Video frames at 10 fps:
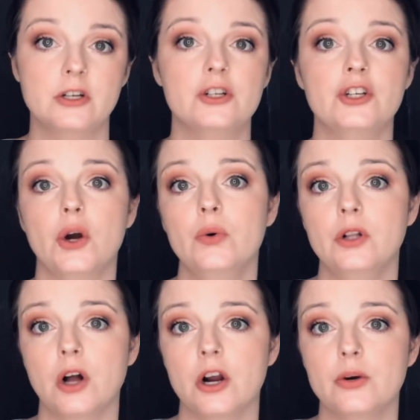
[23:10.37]
Joe
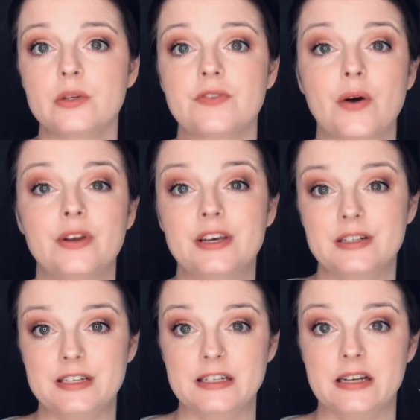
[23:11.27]
Clark was found
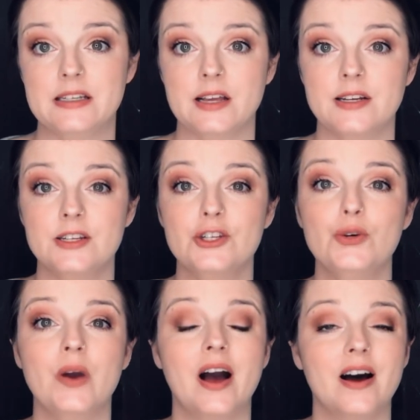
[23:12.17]
guilty and sentenced to
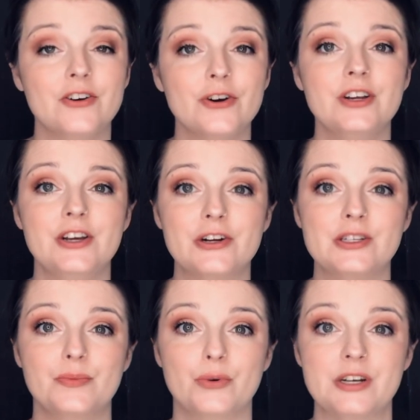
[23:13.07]
100 years
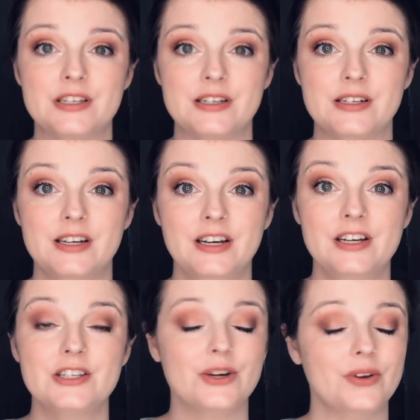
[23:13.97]
in prison,
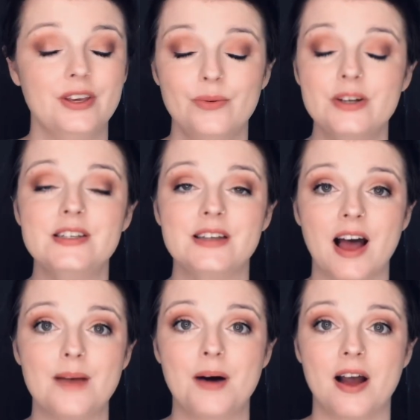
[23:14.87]
so he would
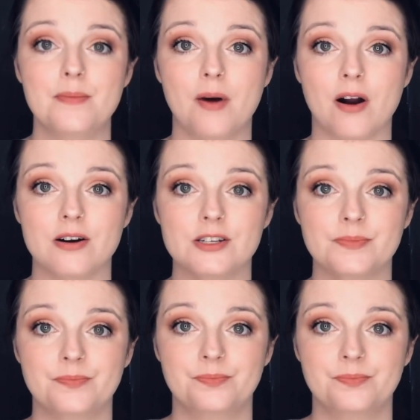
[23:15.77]
die behind bars.